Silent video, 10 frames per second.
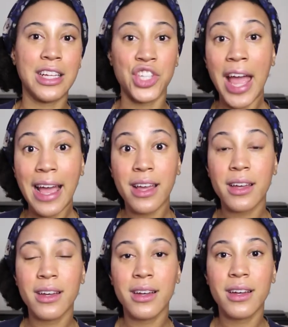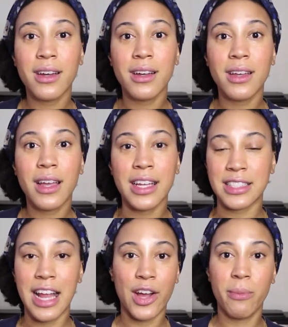a check. It's
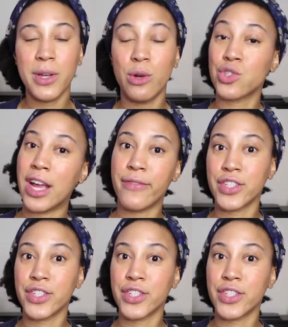not gonna be no trade for